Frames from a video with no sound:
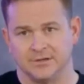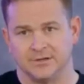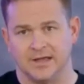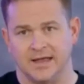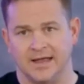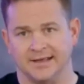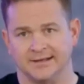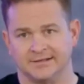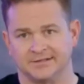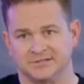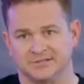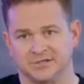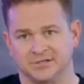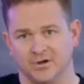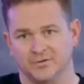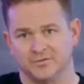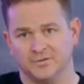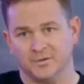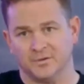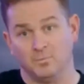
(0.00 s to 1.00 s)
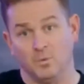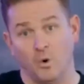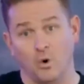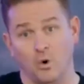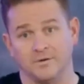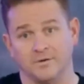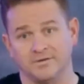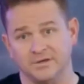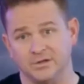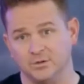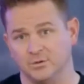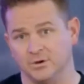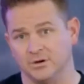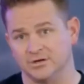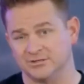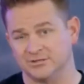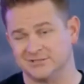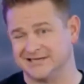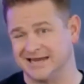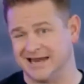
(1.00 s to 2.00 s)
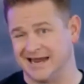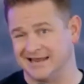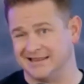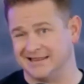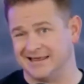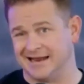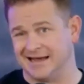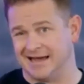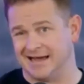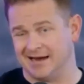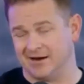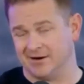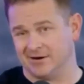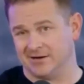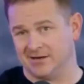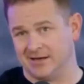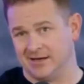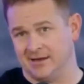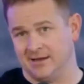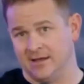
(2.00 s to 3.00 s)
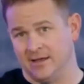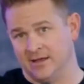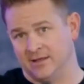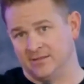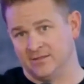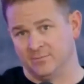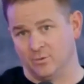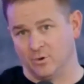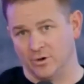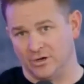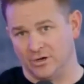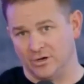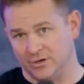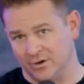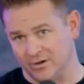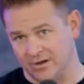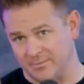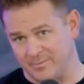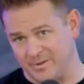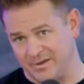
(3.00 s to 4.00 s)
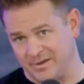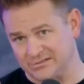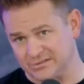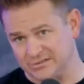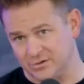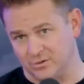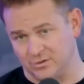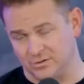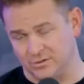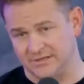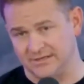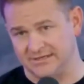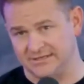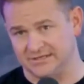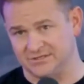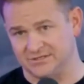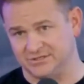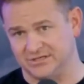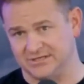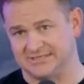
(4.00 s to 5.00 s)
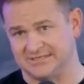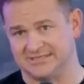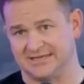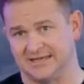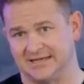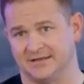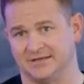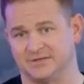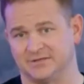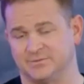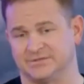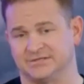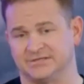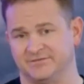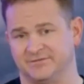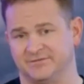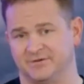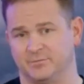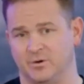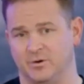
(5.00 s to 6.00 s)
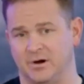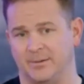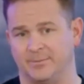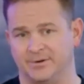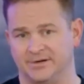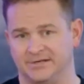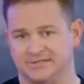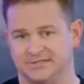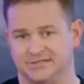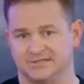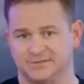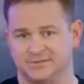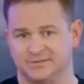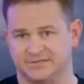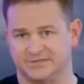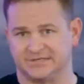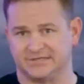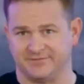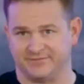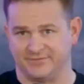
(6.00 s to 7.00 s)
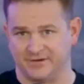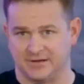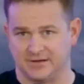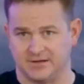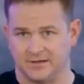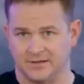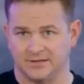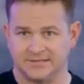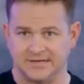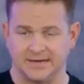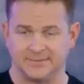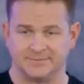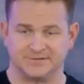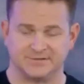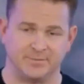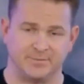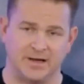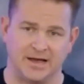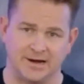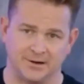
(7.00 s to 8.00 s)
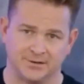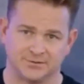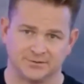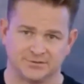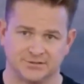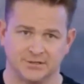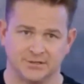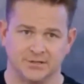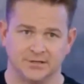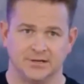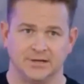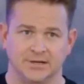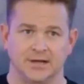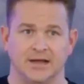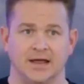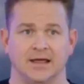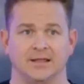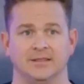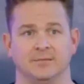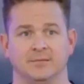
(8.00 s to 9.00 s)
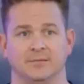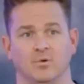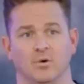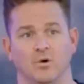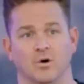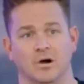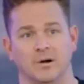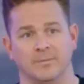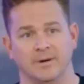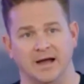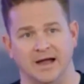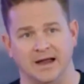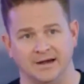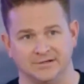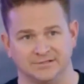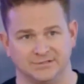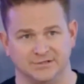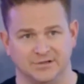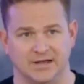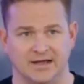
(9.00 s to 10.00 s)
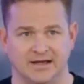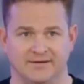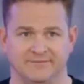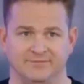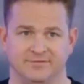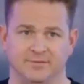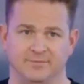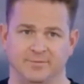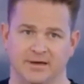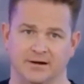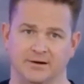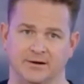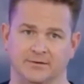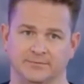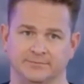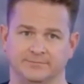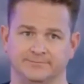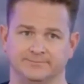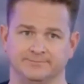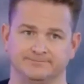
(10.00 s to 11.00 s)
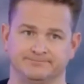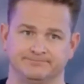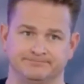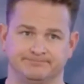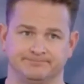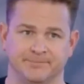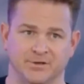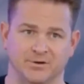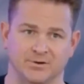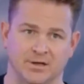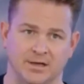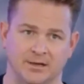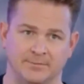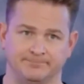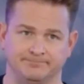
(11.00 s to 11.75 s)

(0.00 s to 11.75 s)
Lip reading: And so the more that you understand that hierarchy, the more you don't get pigeonholed into just selling specific properties to specific types of buyers. And the more buyers you have, the better. Okay.